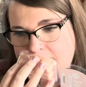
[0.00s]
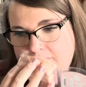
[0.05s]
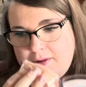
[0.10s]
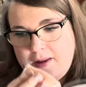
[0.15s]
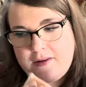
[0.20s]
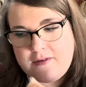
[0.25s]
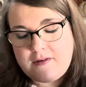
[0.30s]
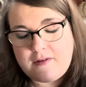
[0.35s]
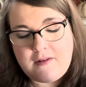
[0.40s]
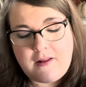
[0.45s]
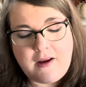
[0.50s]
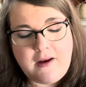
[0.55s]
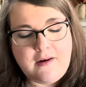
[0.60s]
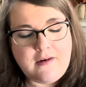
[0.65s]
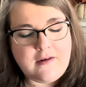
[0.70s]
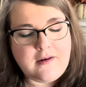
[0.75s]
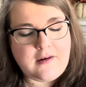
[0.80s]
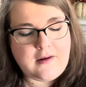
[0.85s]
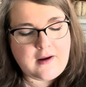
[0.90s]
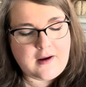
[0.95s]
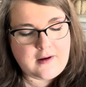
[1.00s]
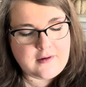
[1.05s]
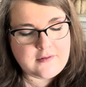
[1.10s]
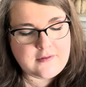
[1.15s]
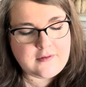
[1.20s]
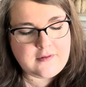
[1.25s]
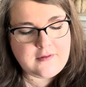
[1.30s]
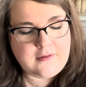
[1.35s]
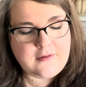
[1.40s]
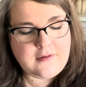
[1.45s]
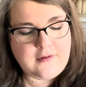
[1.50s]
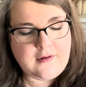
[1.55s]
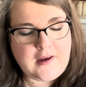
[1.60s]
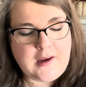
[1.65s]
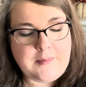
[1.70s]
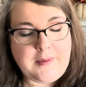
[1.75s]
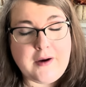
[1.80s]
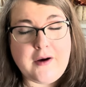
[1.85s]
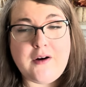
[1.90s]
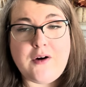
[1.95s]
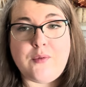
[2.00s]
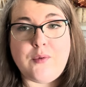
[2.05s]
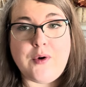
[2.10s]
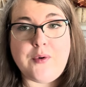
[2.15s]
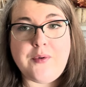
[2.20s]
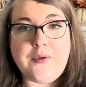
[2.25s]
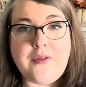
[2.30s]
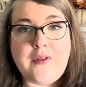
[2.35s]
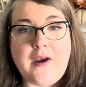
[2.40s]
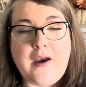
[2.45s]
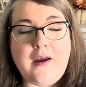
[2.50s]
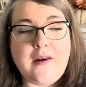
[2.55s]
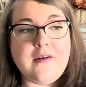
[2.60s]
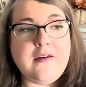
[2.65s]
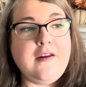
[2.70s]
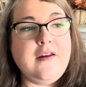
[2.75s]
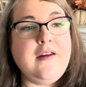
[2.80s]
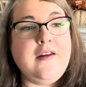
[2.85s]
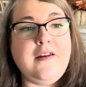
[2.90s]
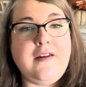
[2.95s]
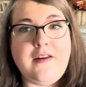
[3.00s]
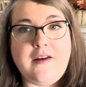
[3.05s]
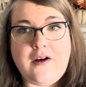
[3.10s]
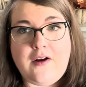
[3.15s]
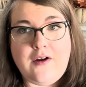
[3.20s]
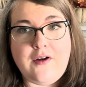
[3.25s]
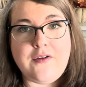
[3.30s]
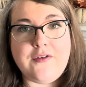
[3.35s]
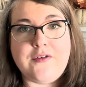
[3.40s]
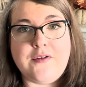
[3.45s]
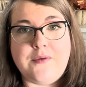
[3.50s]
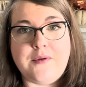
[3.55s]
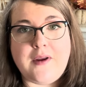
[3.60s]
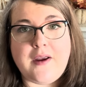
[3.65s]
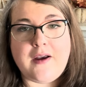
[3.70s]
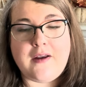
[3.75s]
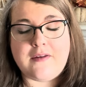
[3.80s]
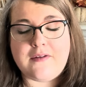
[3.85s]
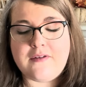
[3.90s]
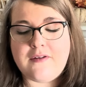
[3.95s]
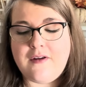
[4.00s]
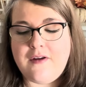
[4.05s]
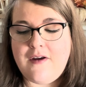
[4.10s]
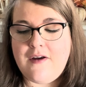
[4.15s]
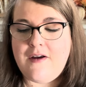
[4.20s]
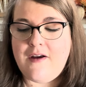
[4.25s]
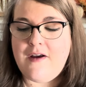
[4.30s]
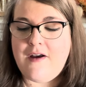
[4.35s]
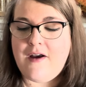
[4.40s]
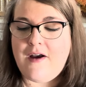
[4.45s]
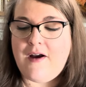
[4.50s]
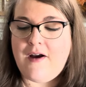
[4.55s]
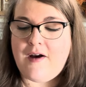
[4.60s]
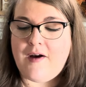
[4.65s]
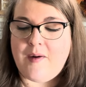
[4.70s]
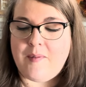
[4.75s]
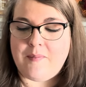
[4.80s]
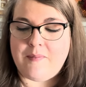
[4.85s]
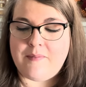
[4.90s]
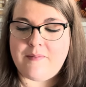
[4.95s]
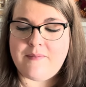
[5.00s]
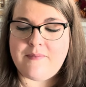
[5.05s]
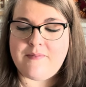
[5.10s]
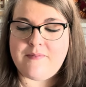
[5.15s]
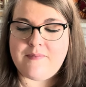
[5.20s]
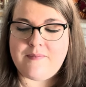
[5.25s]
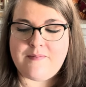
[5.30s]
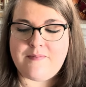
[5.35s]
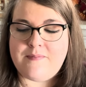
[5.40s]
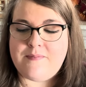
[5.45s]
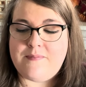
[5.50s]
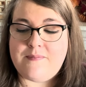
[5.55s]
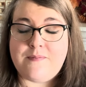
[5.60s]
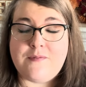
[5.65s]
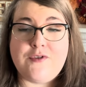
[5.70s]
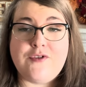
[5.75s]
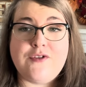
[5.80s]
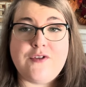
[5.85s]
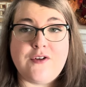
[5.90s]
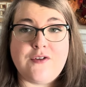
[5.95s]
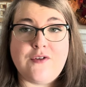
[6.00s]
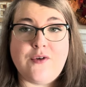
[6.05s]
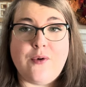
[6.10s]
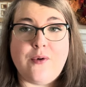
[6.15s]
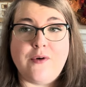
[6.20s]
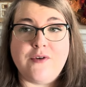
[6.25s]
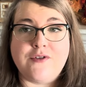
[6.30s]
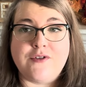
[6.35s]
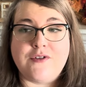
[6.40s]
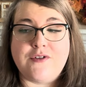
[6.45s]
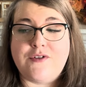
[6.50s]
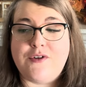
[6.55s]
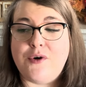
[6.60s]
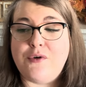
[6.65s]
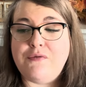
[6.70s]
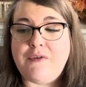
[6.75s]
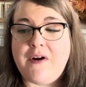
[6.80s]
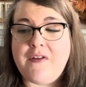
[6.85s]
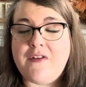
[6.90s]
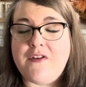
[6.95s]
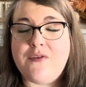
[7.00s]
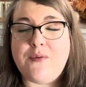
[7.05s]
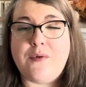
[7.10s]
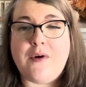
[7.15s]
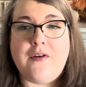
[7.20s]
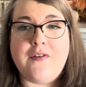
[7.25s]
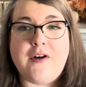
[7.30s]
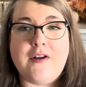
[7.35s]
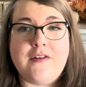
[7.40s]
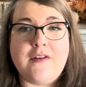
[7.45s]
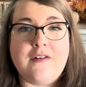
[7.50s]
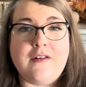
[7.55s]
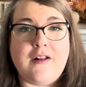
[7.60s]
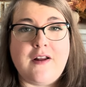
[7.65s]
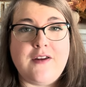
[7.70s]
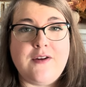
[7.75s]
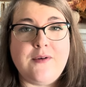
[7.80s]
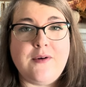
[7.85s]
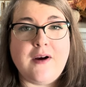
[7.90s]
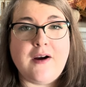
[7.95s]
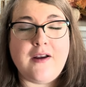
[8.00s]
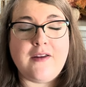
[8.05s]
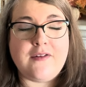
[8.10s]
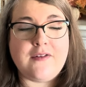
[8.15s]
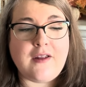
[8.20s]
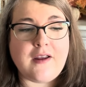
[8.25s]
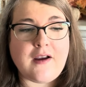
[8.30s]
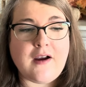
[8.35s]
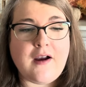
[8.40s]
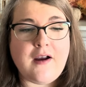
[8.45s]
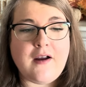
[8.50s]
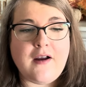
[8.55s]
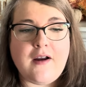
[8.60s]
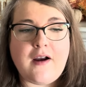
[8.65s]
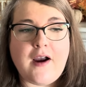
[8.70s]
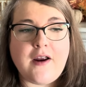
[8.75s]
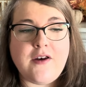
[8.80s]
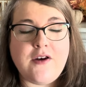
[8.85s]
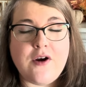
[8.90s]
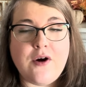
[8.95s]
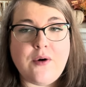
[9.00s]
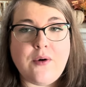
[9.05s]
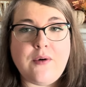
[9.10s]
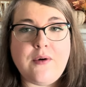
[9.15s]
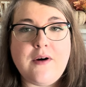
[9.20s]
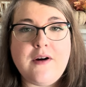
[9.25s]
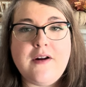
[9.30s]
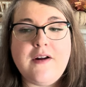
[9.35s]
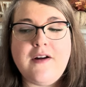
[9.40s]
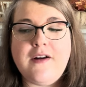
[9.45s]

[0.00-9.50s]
is it light? Yes. Am I going to work with that? Also, yes. Um, just gorgeous. Don't write this one off because it's light, you guys. Like, I know